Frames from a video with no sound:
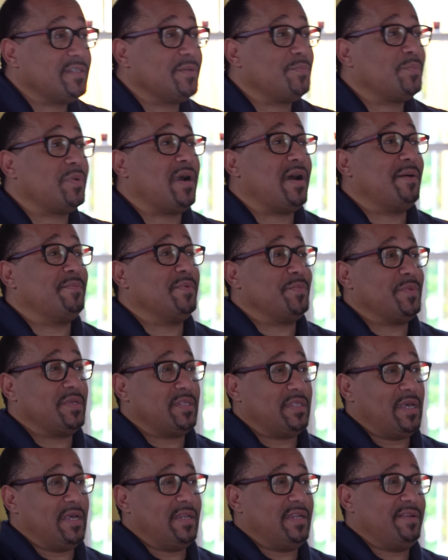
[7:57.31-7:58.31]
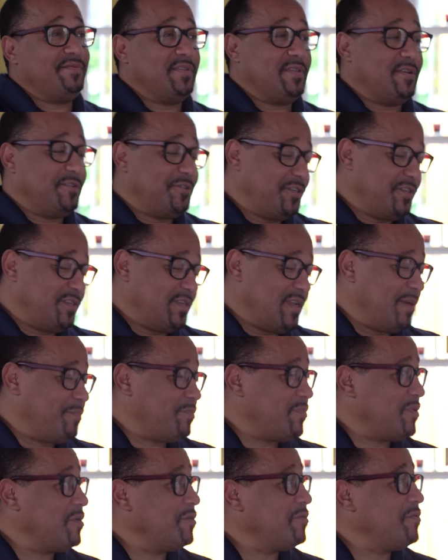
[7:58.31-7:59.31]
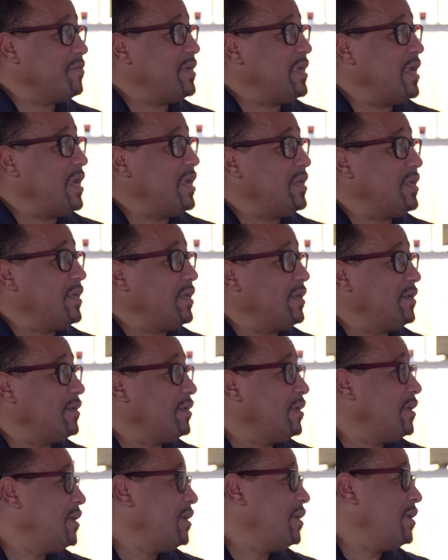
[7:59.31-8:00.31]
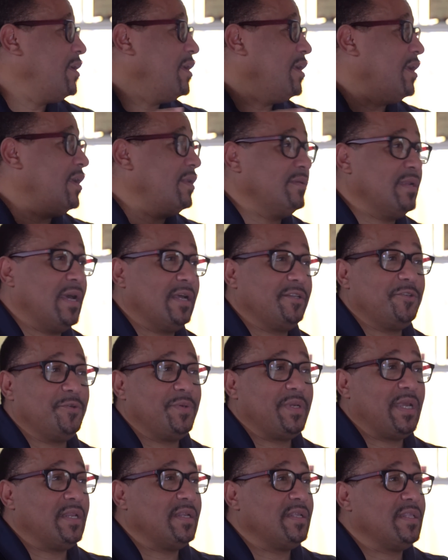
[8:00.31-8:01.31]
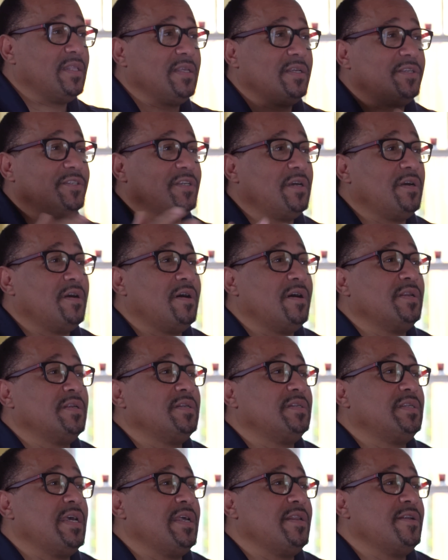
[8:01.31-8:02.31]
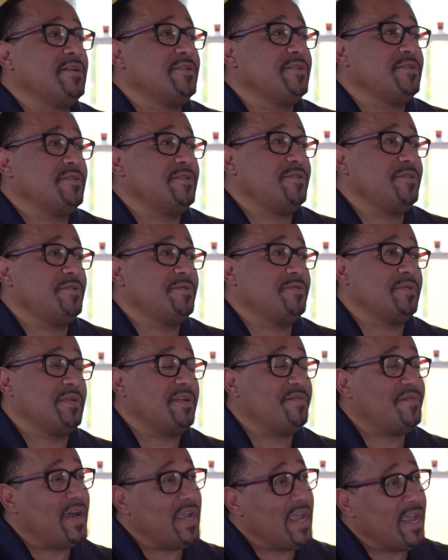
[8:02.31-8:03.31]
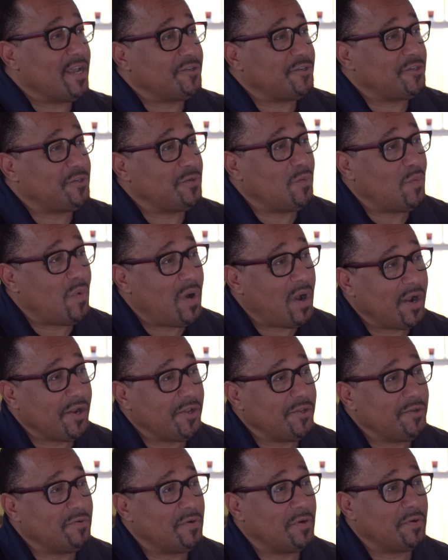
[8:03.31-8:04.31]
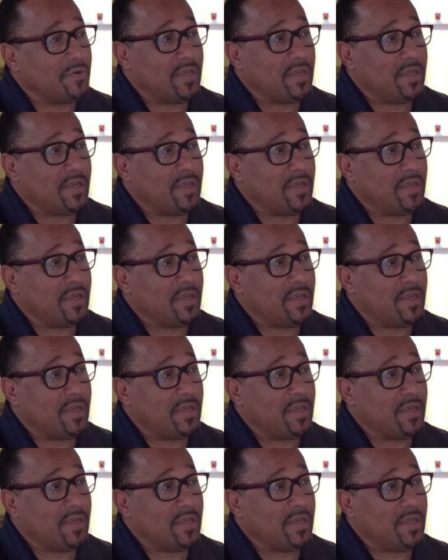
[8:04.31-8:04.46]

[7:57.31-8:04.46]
has a problem with that, even though she's not procreating and not doing any of the things that God intended her to do. And if I asked you, why are you